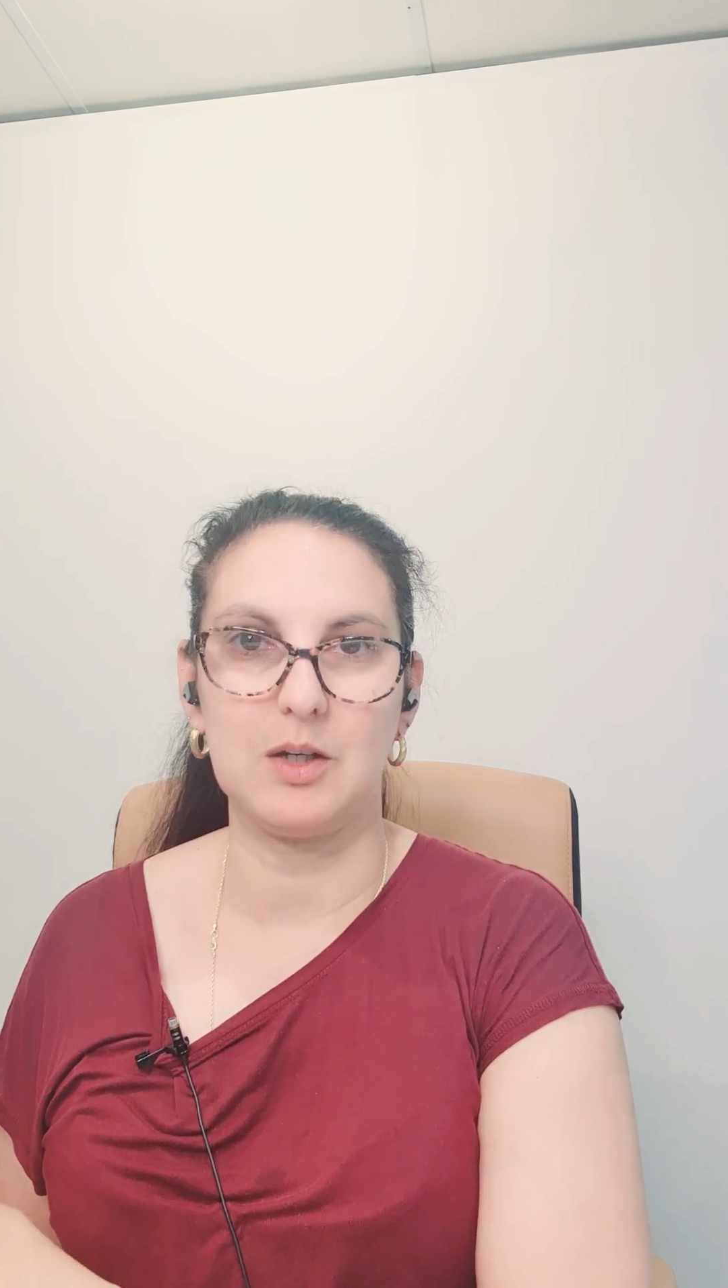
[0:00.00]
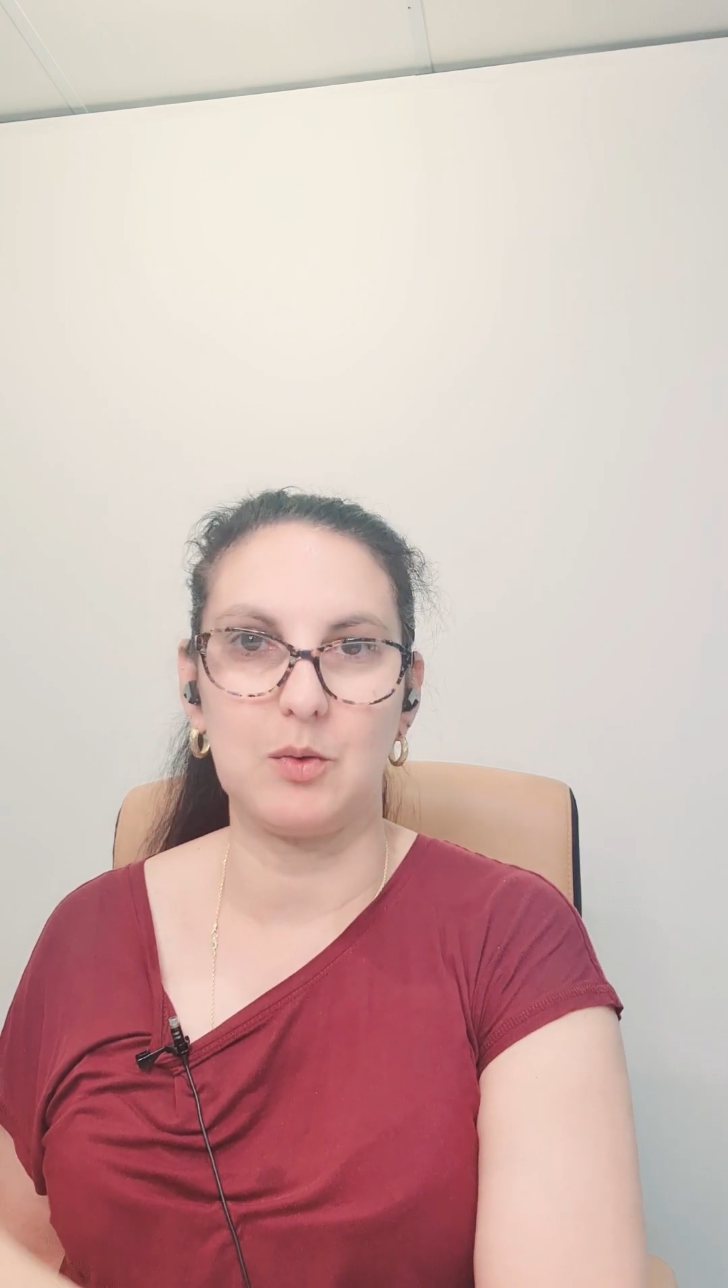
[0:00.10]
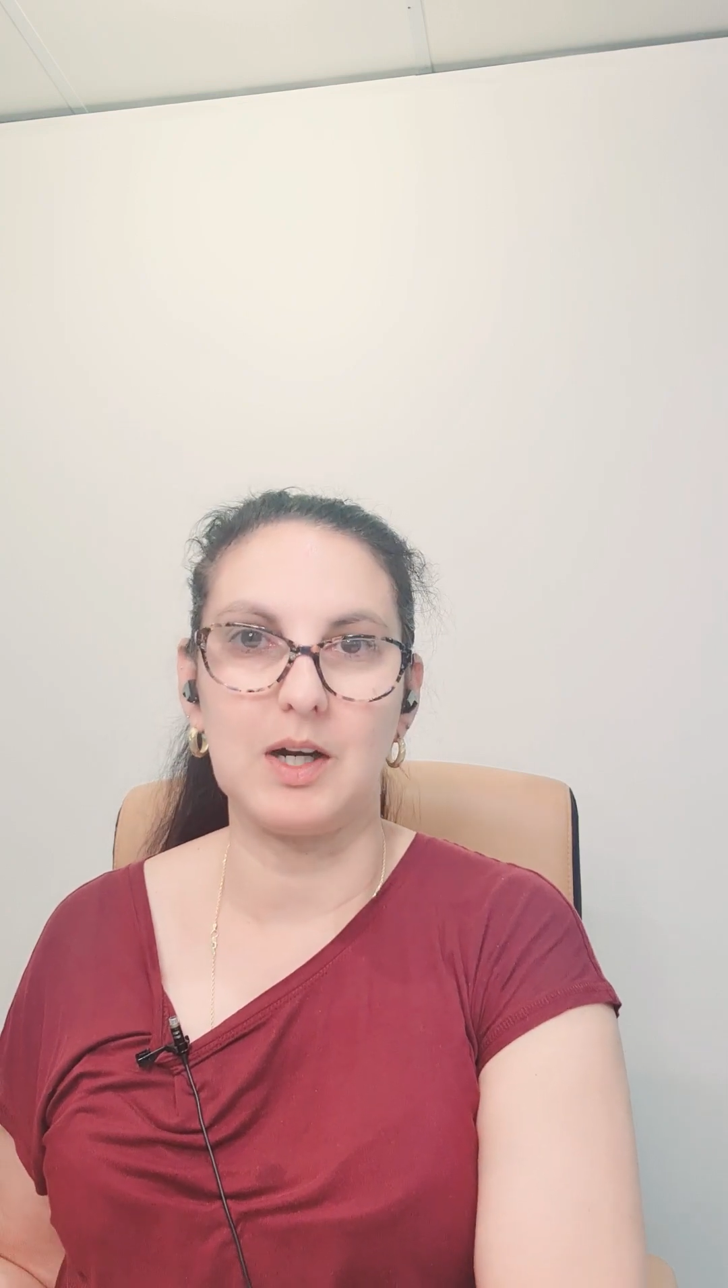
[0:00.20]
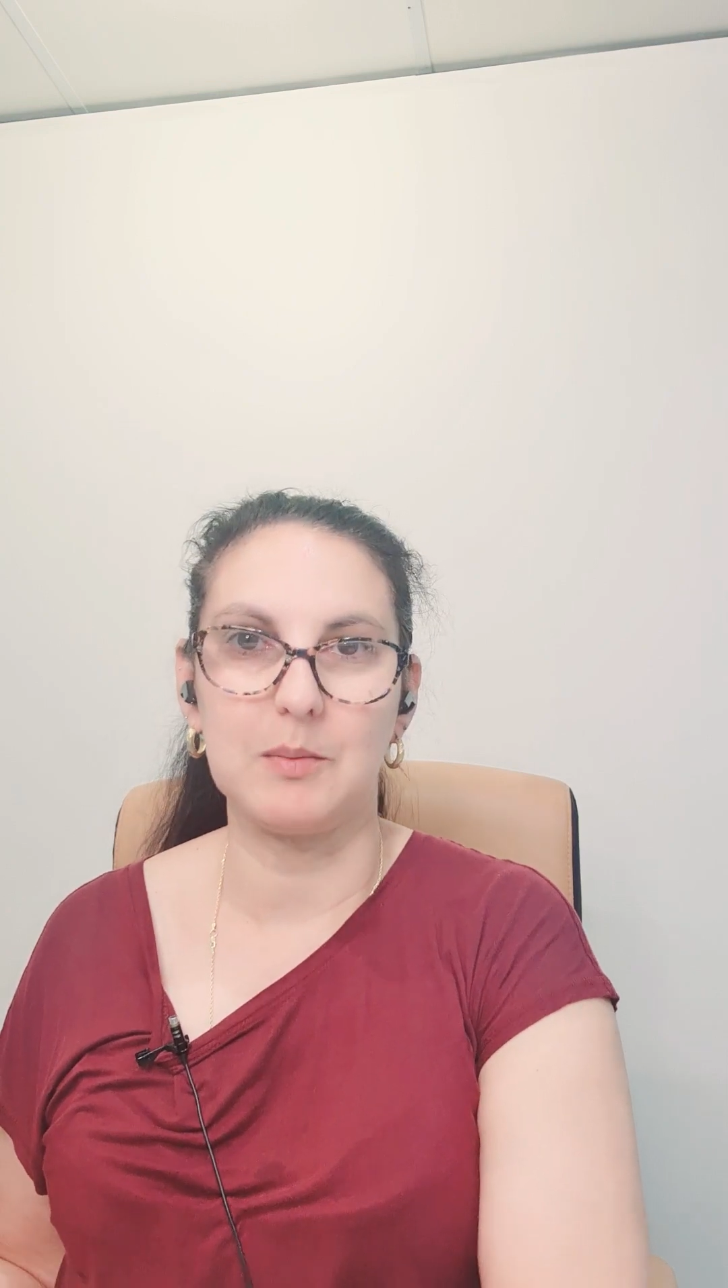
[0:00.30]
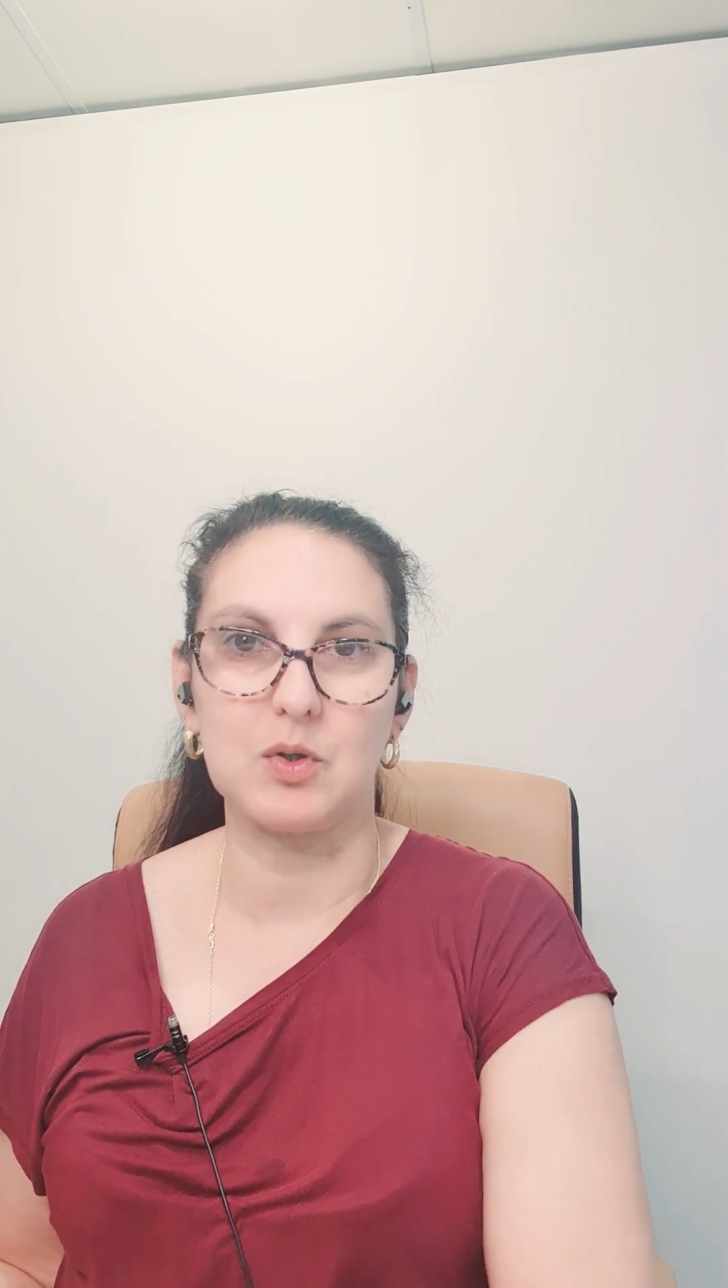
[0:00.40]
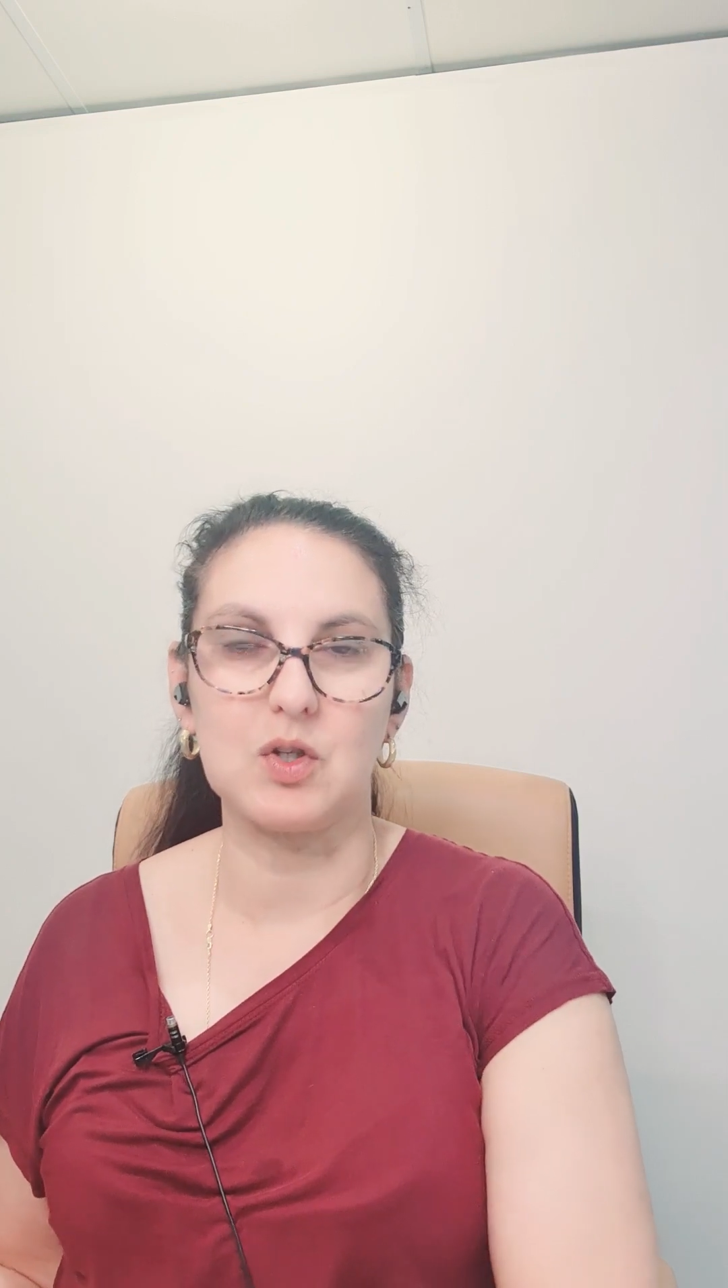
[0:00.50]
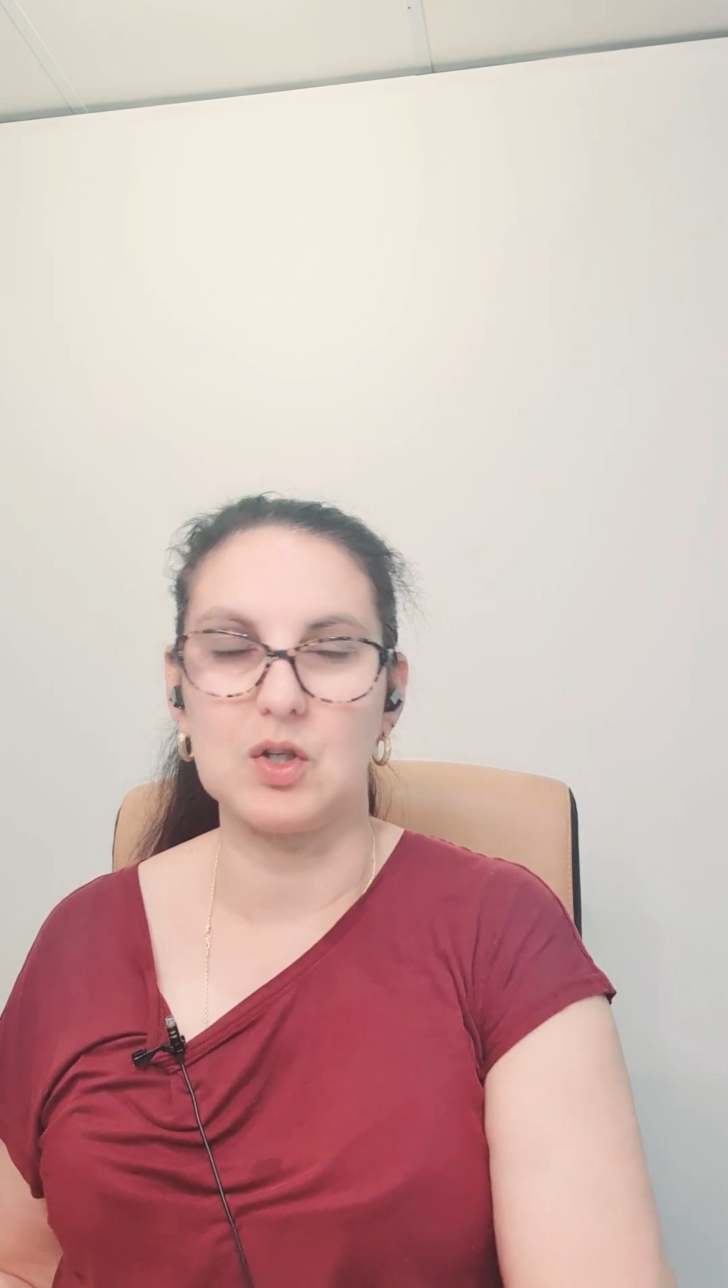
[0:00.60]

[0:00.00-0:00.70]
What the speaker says: you were able to